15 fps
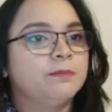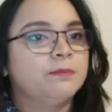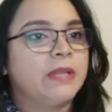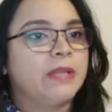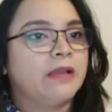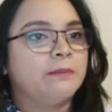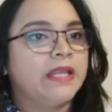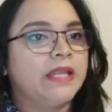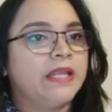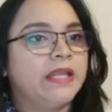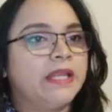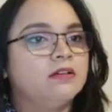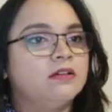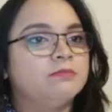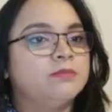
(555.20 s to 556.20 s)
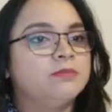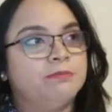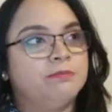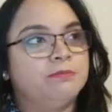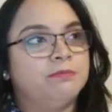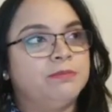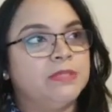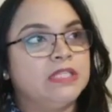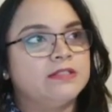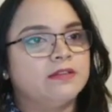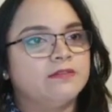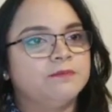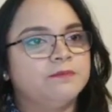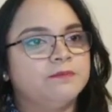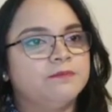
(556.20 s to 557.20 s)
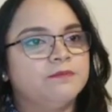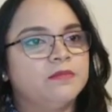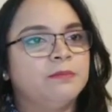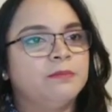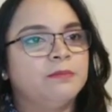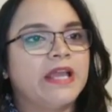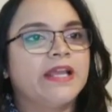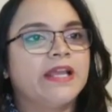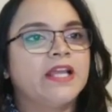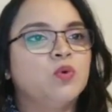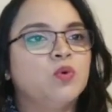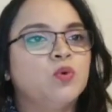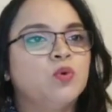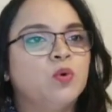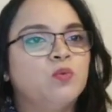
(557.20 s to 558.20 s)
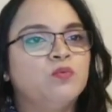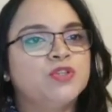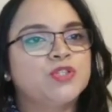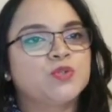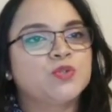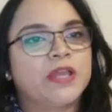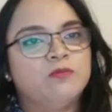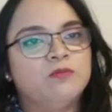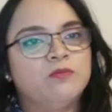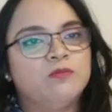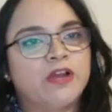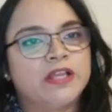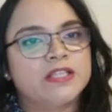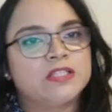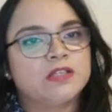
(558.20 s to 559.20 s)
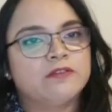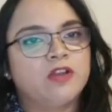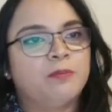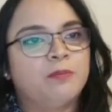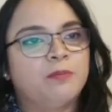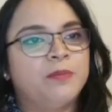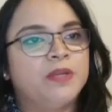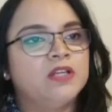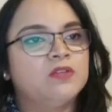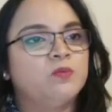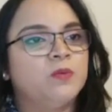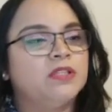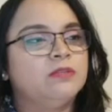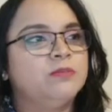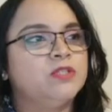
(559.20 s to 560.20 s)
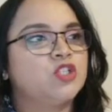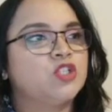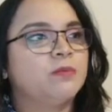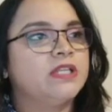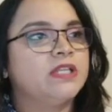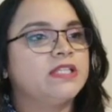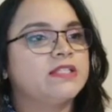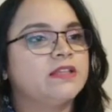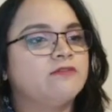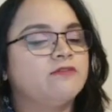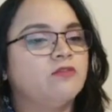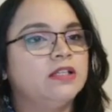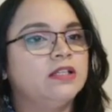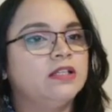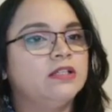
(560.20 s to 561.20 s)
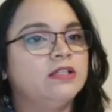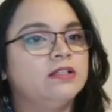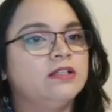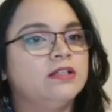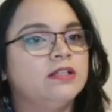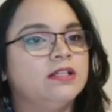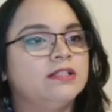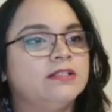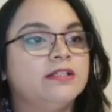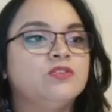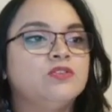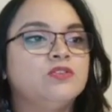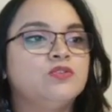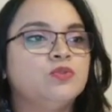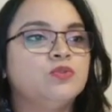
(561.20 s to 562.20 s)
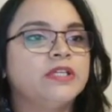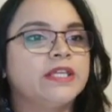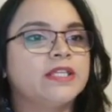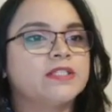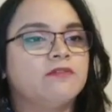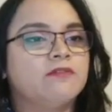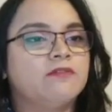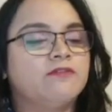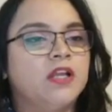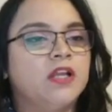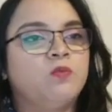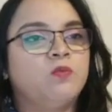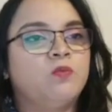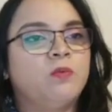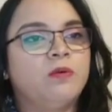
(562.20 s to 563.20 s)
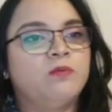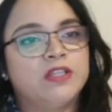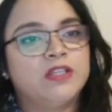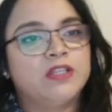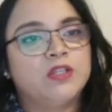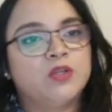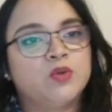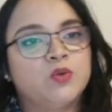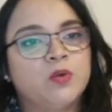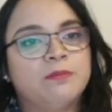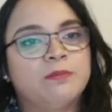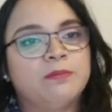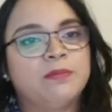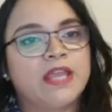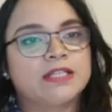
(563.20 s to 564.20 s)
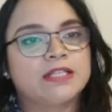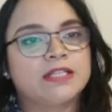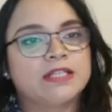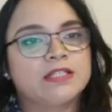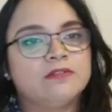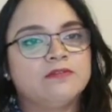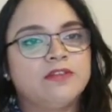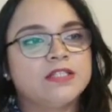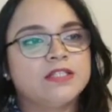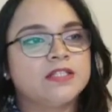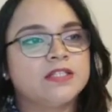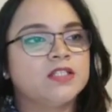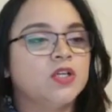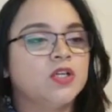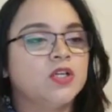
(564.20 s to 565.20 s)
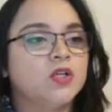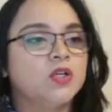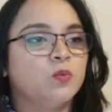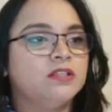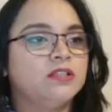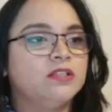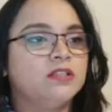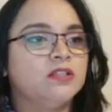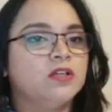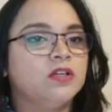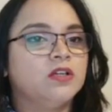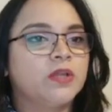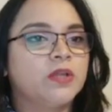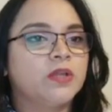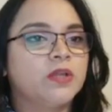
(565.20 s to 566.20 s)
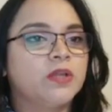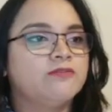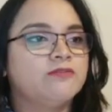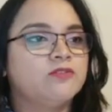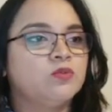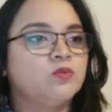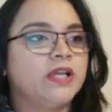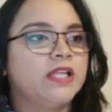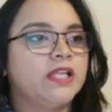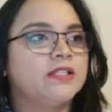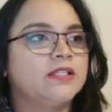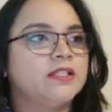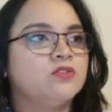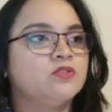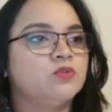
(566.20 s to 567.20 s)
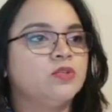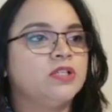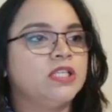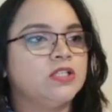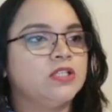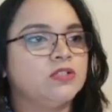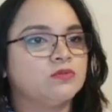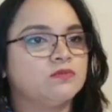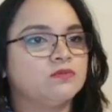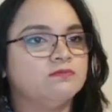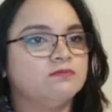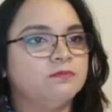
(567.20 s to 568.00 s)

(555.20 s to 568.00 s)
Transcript: Black played bishop b7. Black has no wish to help white's development with bishop takes f1. Then rook takes f1 when the rook can be activated with rook f2 and then rook d2.